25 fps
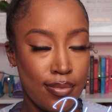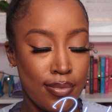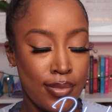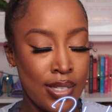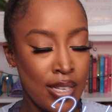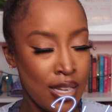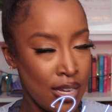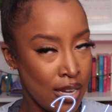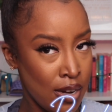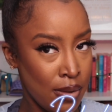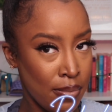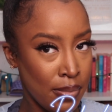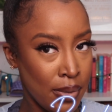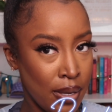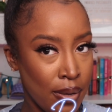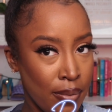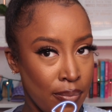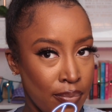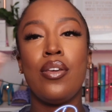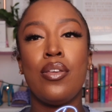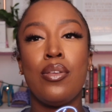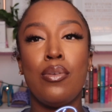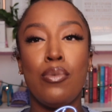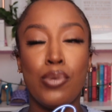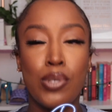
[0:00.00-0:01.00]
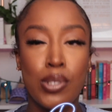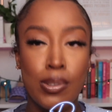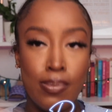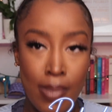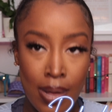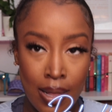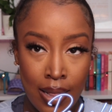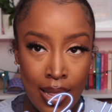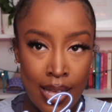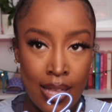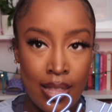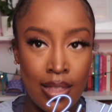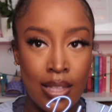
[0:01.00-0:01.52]
You hear me? You
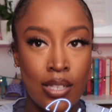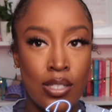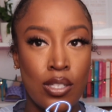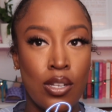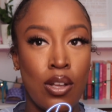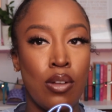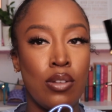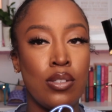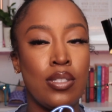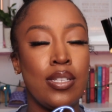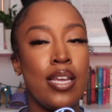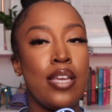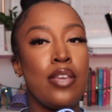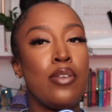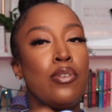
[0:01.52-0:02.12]
smell like this all day.